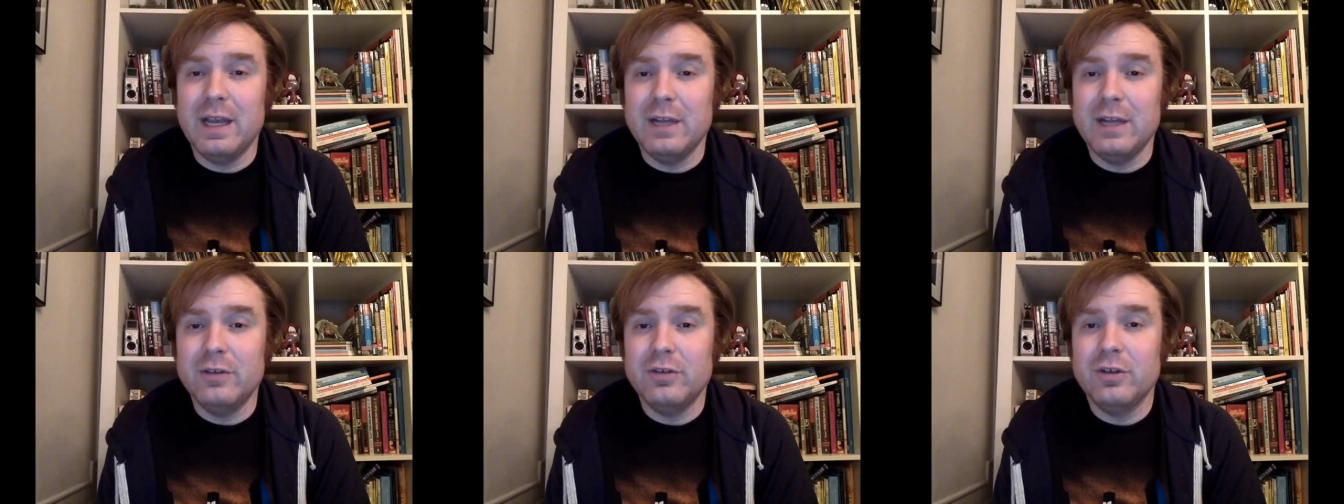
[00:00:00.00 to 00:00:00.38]

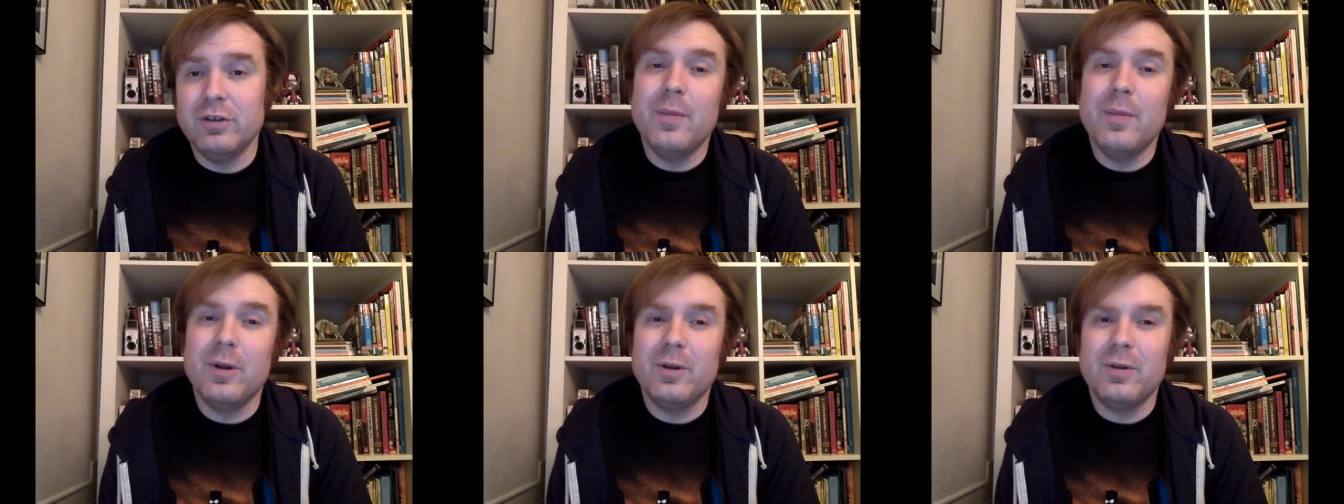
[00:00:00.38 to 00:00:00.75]
H.
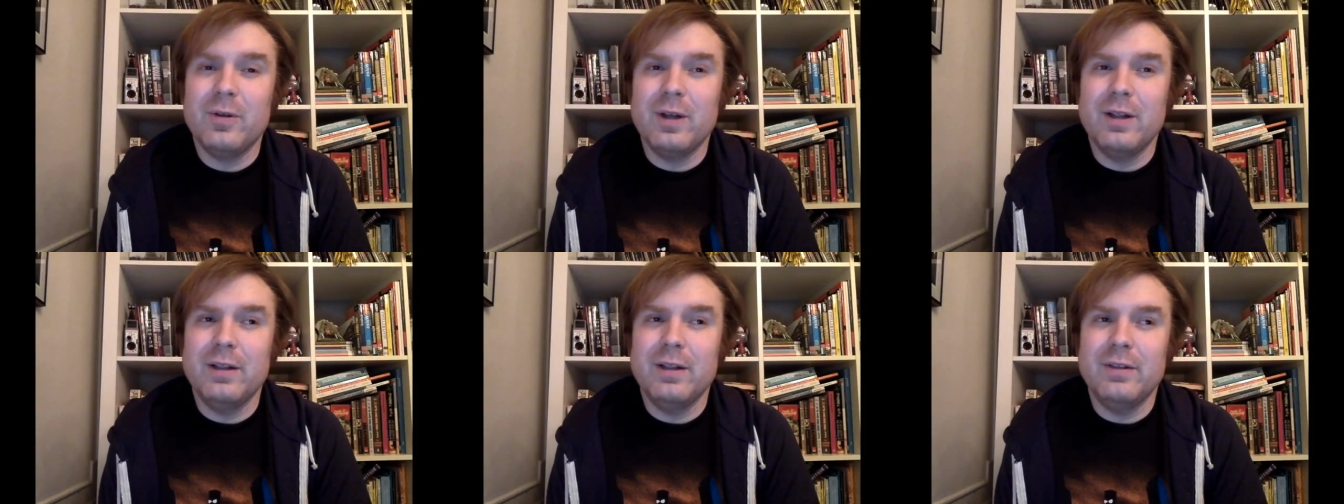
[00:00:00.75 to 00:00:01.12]
Mark
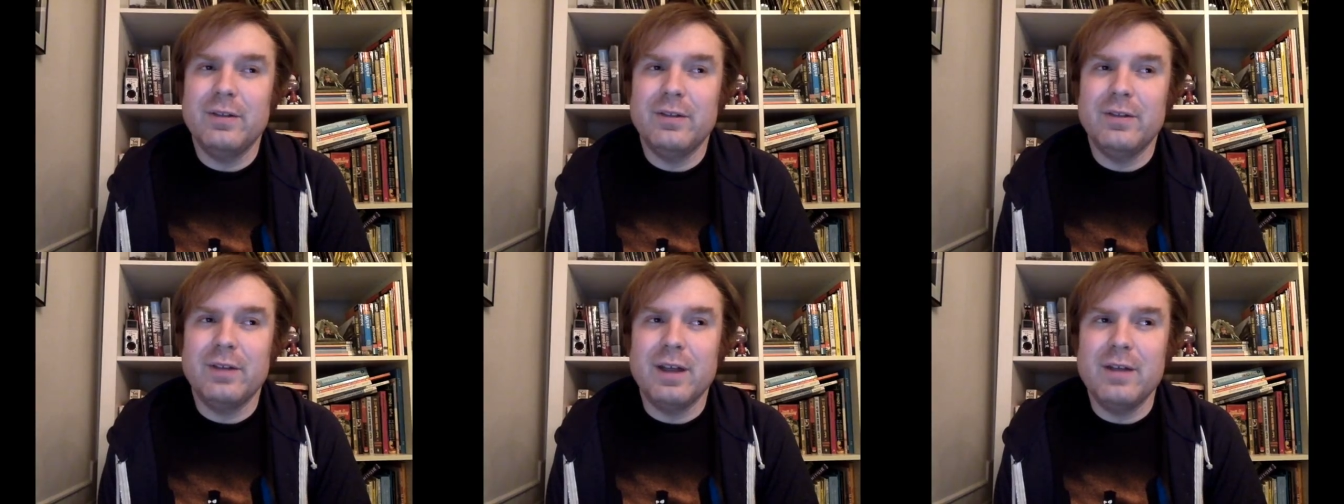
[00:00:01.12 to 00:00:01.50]

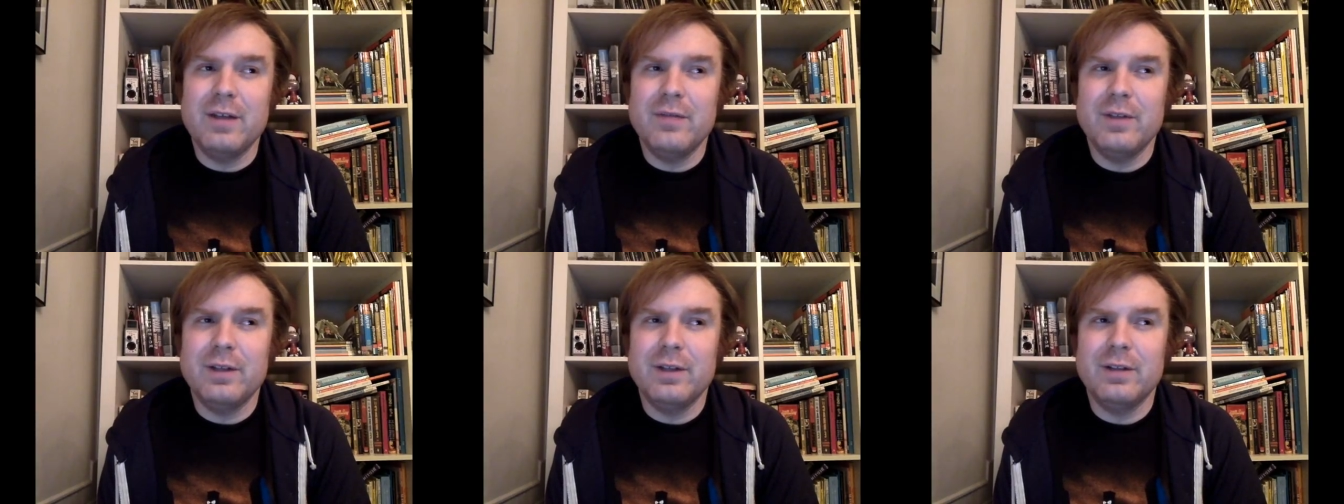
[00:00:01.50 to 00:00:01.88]
Rylance is kind
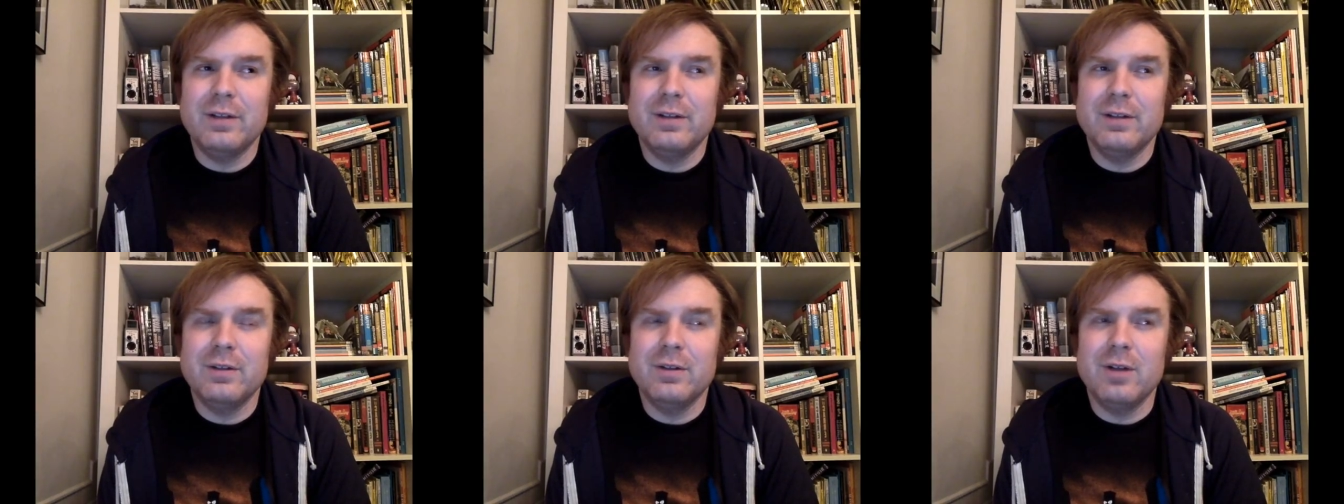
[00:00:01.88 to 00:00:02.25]
of like a
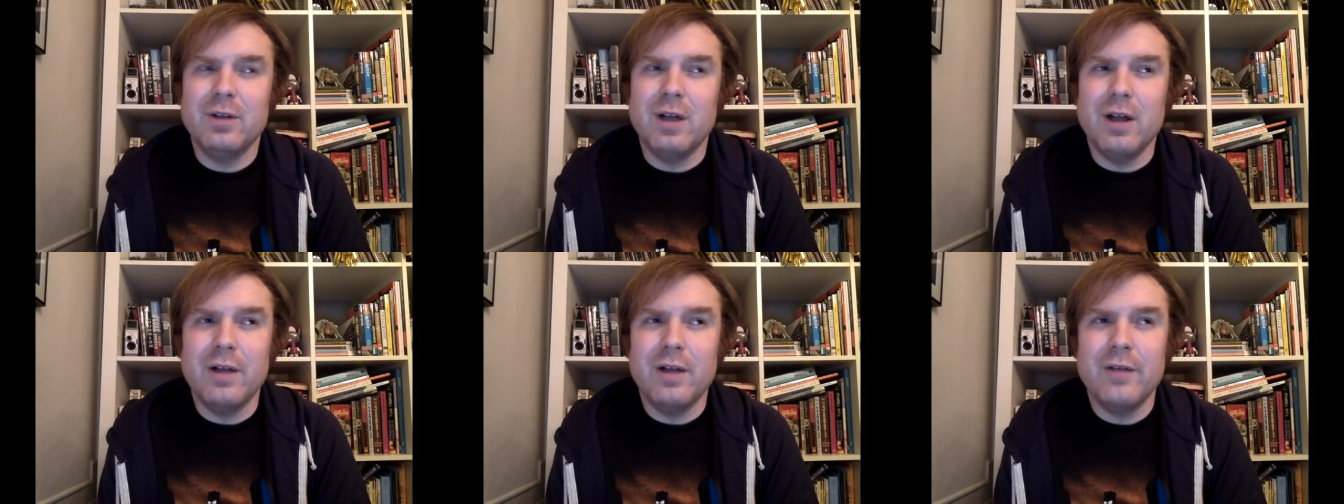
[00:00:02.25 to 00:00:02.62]
little
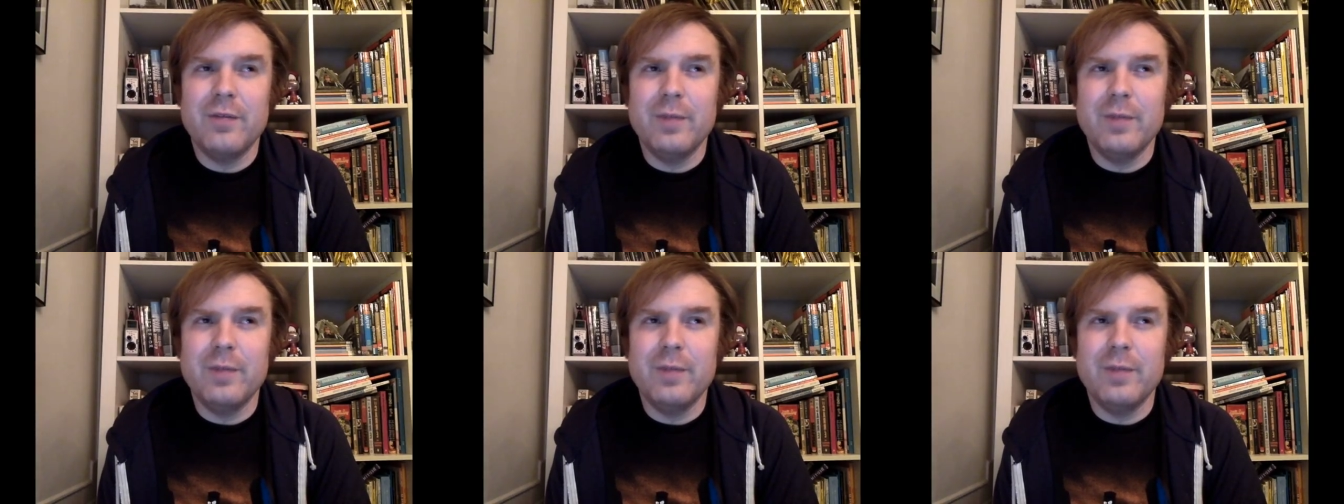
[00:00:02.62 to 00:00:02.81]
off,